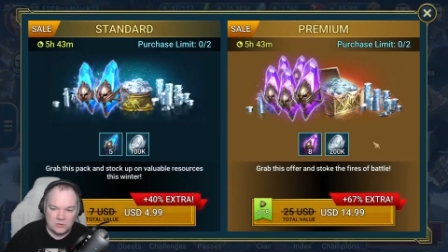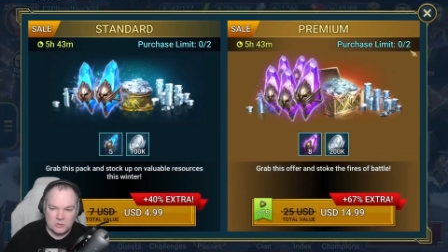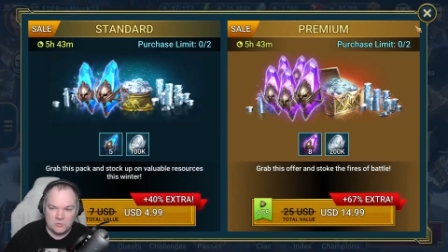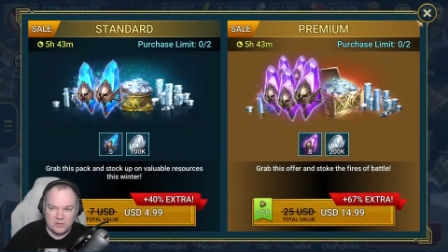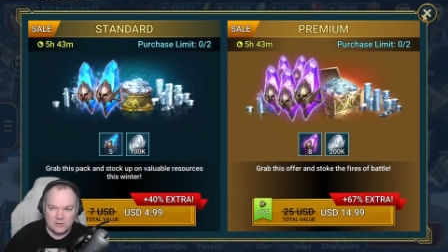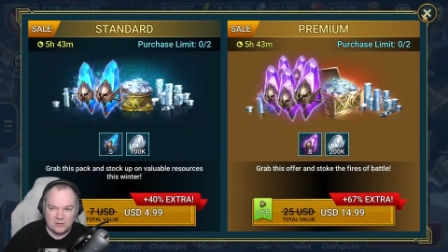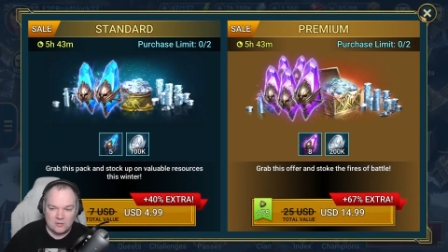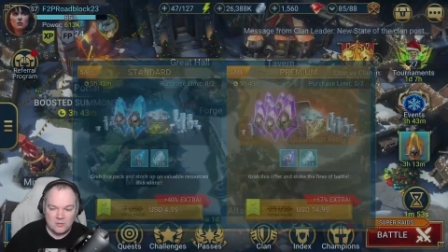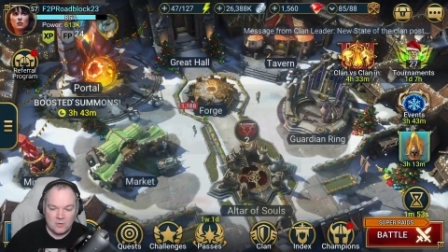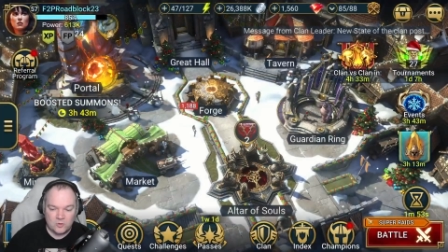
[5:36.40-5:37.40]
doing
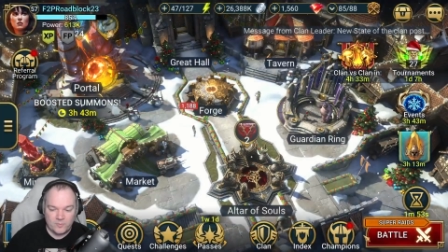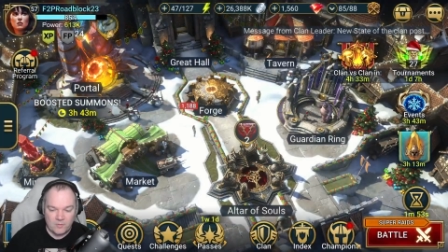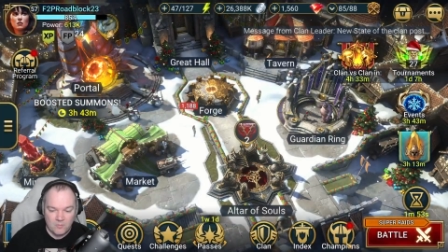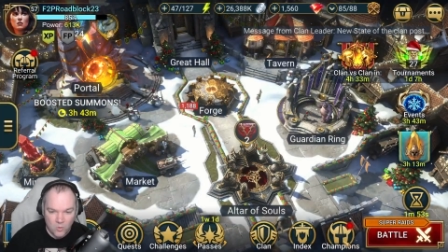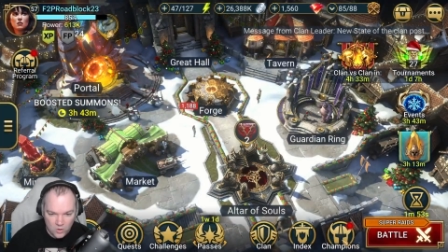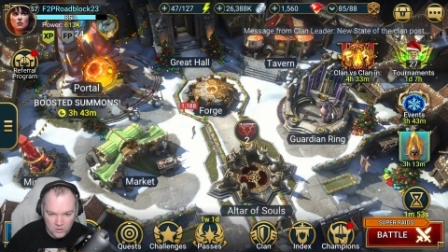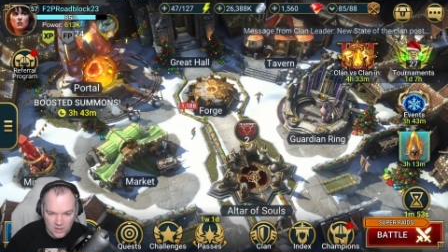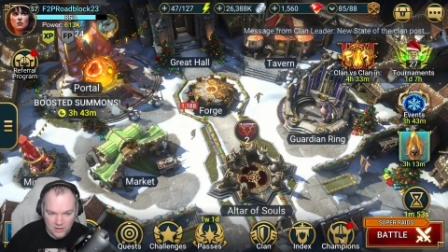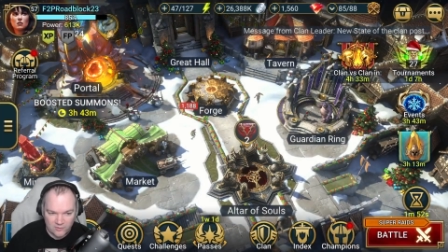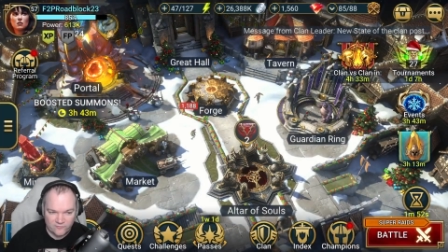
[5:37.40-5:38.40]
a little bit more
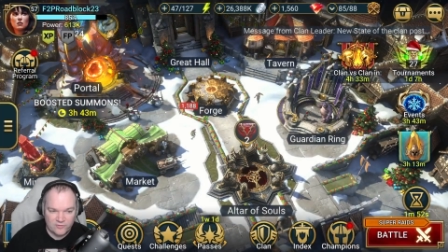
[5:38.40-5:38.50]
of